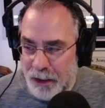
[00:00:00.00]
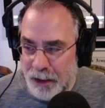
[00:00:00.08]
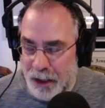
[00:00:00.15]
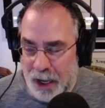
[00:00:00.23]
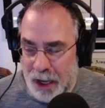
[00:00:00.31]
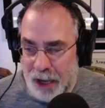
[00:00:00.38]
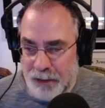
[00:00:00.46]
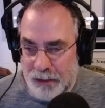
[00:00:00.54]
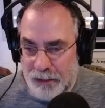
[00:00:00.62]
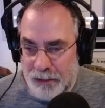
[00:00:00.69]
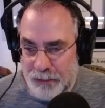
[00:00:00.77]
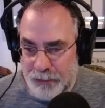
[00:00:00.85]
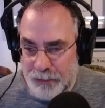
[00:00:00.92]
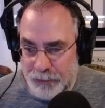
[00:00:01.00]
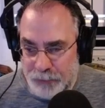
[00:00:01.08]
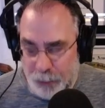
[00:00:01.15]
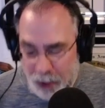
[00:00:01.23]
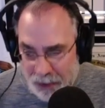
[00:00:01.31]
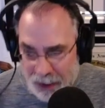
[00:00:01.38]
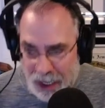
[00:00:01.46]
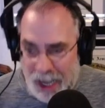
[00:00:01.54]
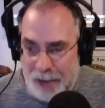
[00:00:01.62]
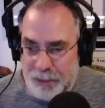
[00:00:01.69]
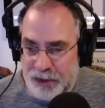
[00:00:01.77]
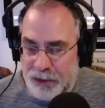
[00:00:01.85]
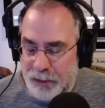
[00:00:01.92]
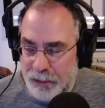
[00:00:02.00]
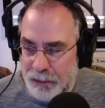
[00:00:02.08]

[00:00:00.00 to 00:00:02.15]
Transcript: from other cops